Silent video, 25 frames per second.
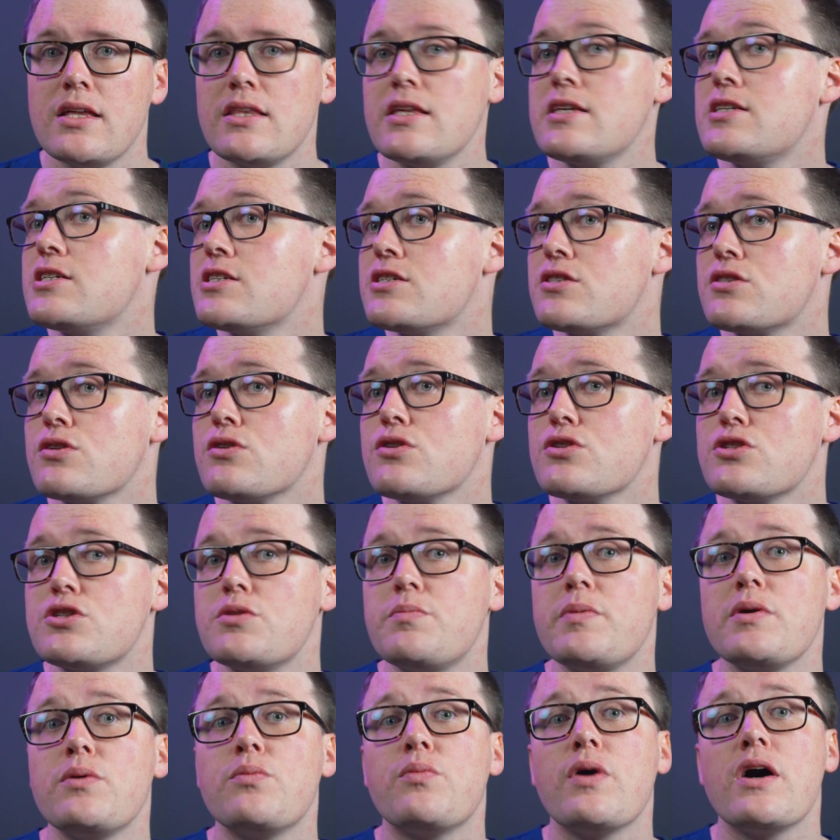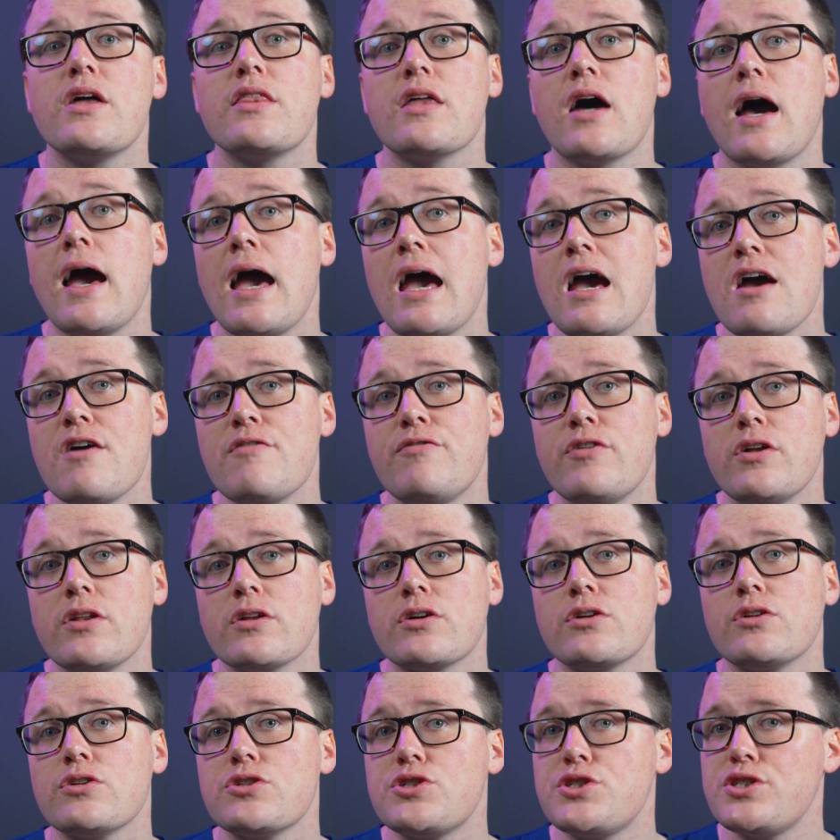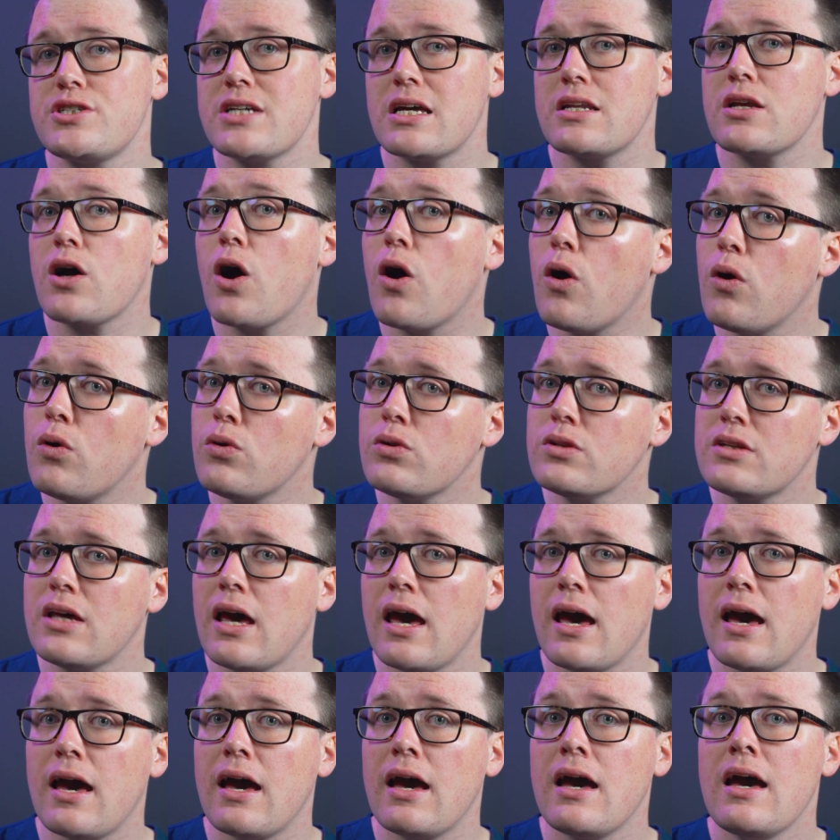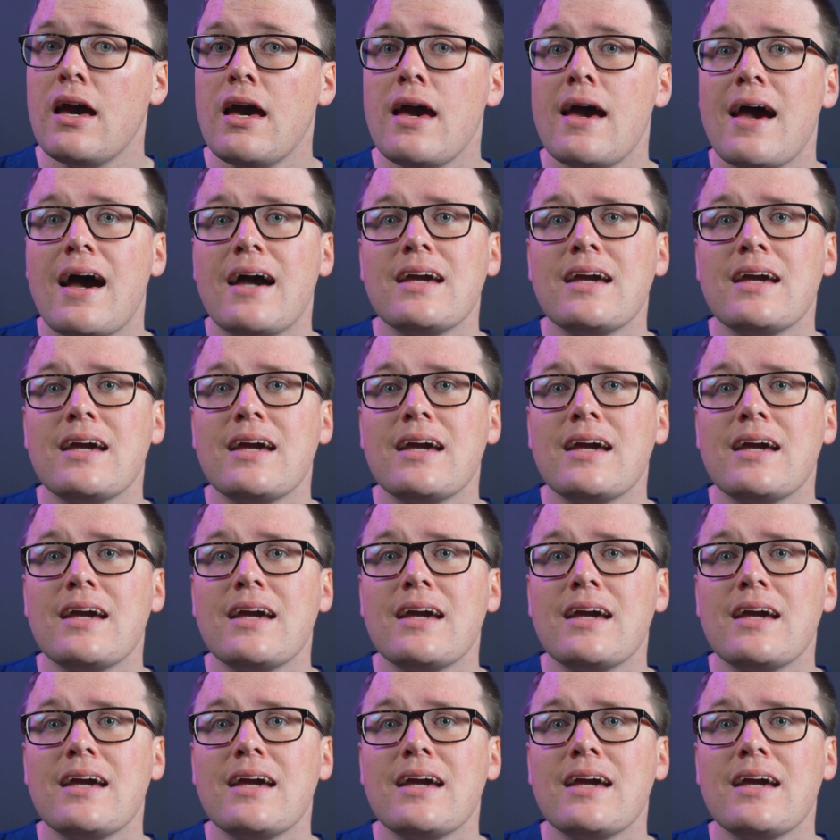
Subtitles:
This is thought to be where the hair follicles shed old hair